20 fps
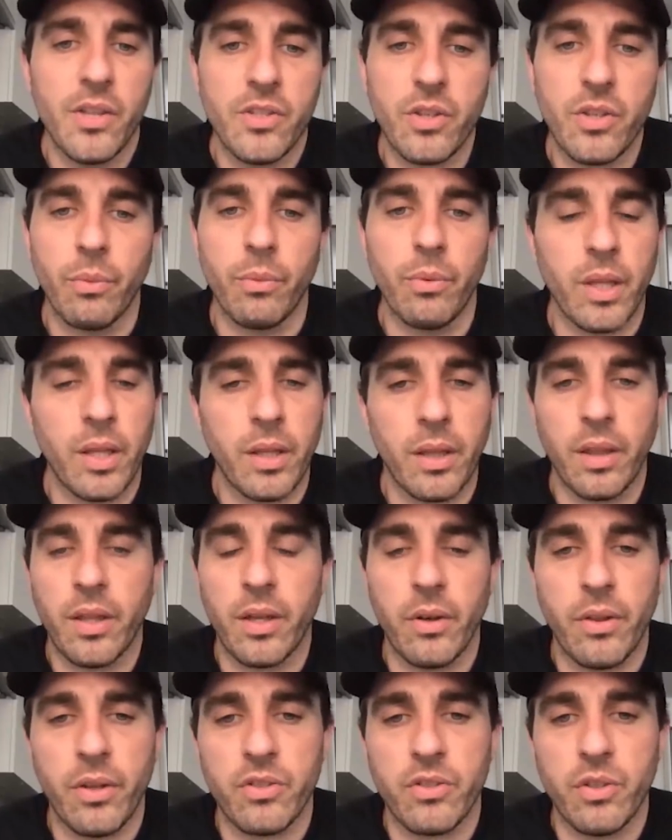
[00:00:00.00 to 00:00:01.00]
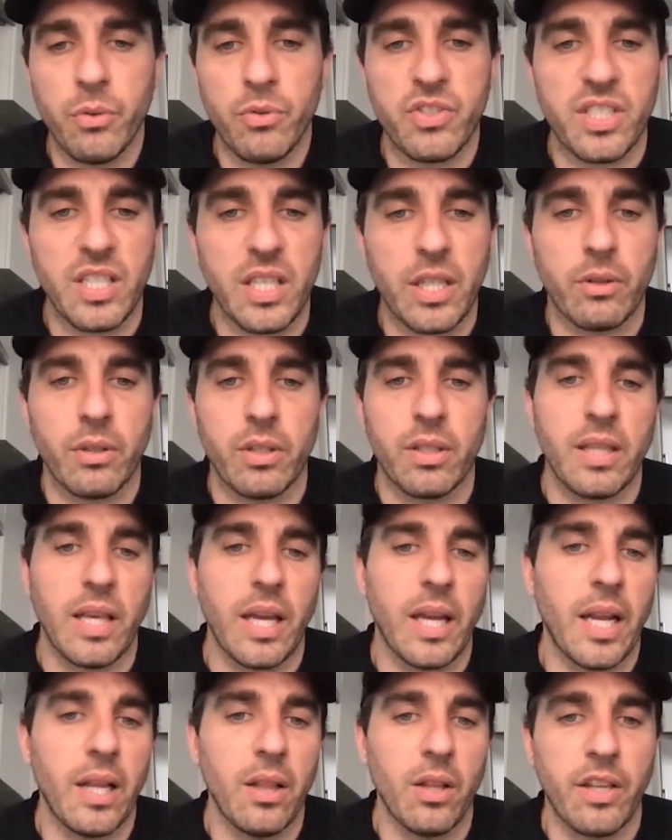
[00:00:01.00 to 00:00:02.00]
So there's no secret
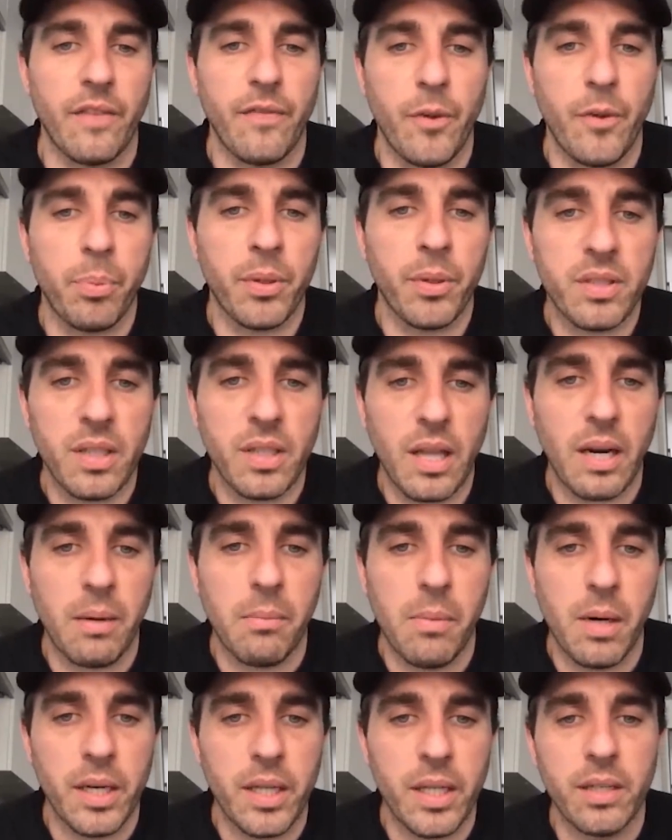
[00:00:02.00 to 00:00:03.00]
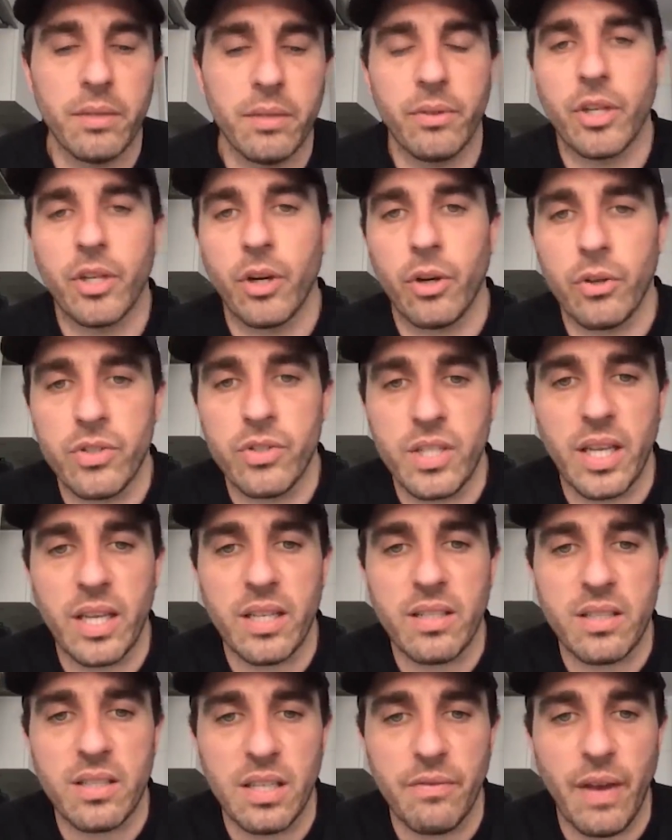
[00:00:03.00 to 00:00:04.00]
that, hey, look, if you print a lot of money, the currency
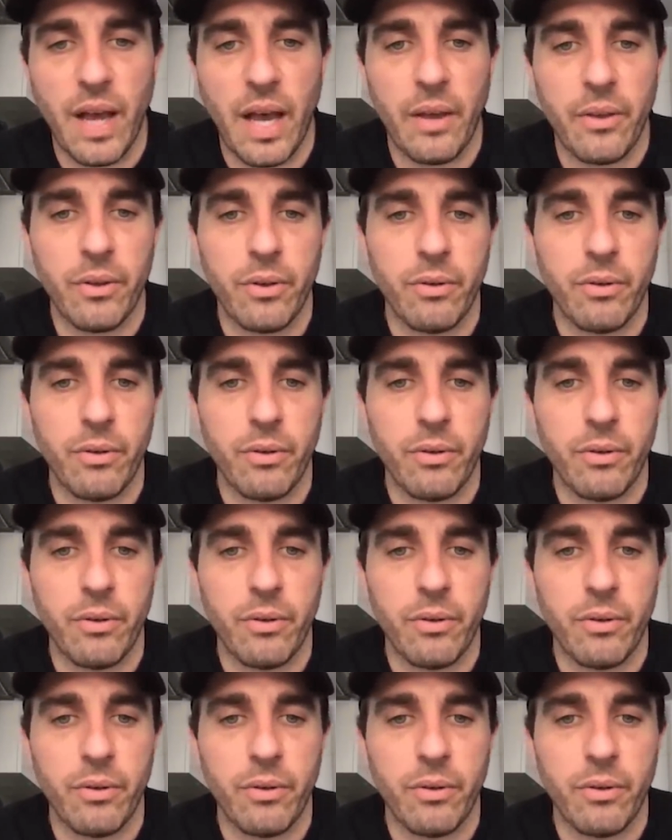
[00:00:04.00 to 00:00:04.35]
gets devalued,